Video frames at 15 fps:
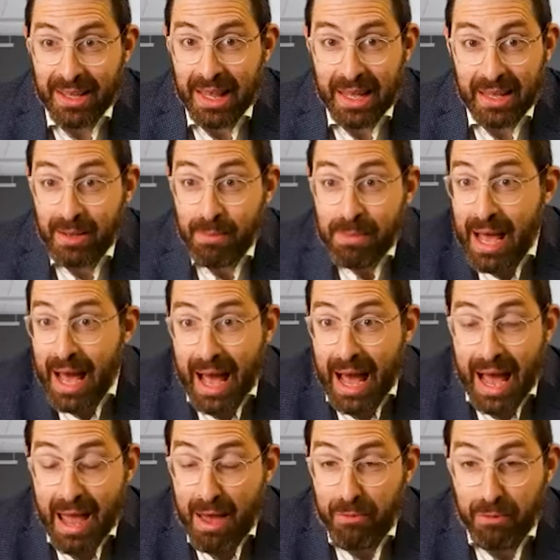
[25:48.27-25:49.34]
Like to me, I,
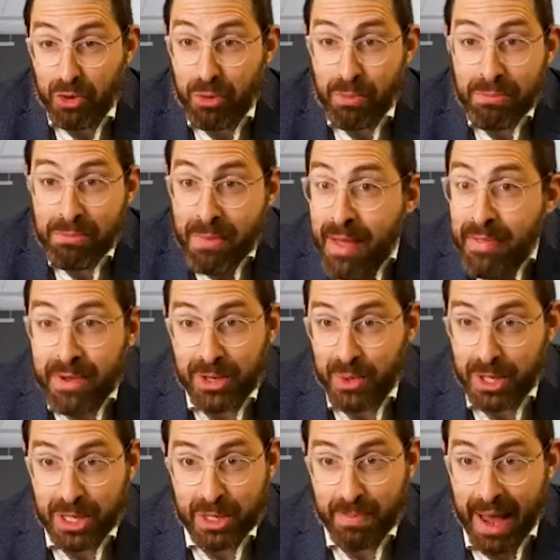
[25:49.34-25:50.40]
I, have
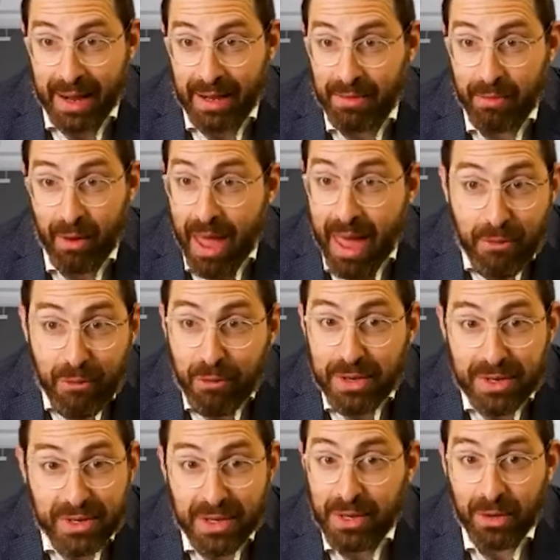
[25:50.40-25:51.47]
tremendous respect for
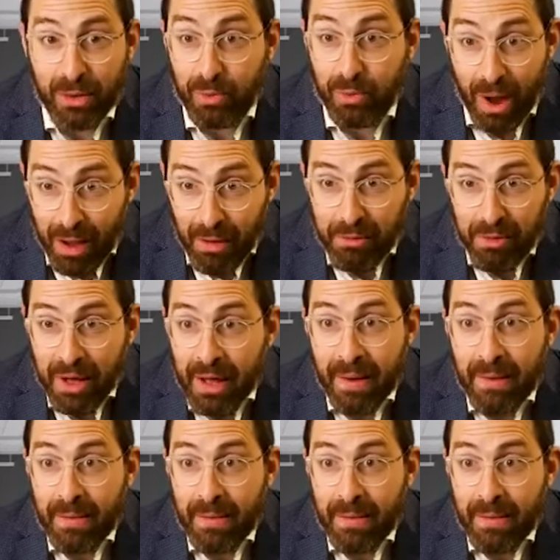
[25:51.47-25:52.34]
every single Rav,